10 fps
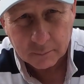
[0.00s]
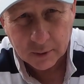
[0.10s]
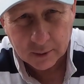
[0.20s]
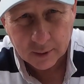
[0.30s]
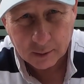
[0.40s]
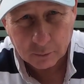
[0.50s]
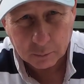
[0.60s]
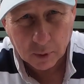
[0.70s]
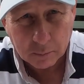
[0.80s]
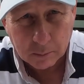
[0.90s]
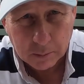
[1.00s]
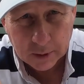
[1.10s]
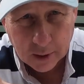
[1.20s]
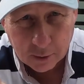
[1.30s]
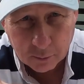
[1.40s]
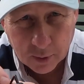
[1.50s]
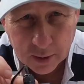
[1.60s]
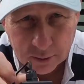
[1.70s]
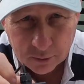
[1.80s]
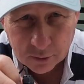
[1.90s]
But that will probably go
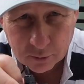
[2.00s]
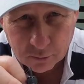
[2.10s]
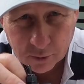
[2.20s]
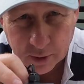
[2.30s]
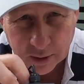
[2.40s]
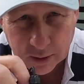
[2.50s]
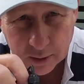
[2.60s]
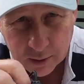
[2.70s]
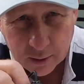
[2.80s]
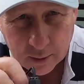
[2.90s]
into the